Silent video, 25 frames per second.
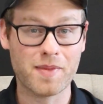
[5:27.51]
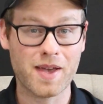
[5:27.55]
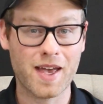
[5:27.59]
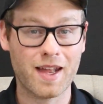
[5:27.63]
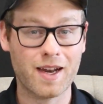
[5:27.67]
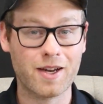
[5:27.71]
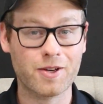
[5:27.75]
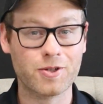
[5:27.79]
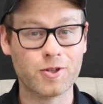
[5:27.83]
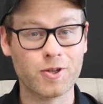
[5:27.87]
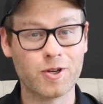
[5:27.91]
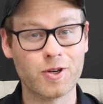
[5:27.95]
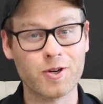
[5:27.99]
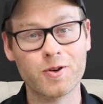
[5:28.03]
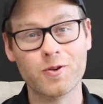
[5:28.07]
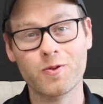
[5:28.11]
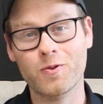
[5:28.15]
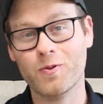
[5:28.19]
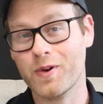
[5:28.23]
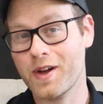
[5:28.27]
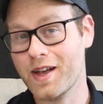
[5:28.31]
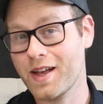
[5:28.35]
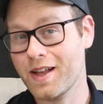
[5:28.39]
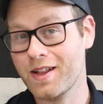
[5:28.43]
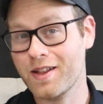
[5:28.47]
manager,
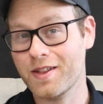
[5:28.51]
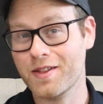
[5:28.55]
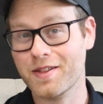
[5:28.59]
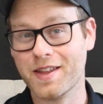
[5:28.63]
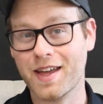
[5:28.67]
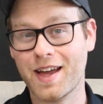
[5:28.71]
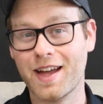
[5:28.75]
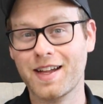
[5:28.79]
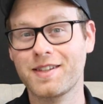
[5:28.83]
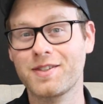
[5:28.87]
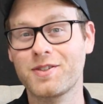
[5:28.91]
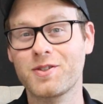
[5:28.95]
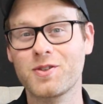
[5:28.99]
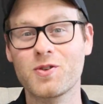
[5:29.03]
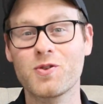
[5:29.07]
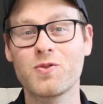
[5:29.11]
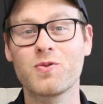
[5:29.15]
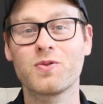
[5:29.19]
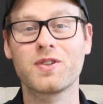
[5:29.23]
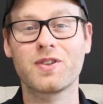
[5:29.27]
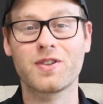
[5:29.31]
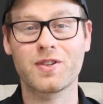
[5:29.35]
well, that's you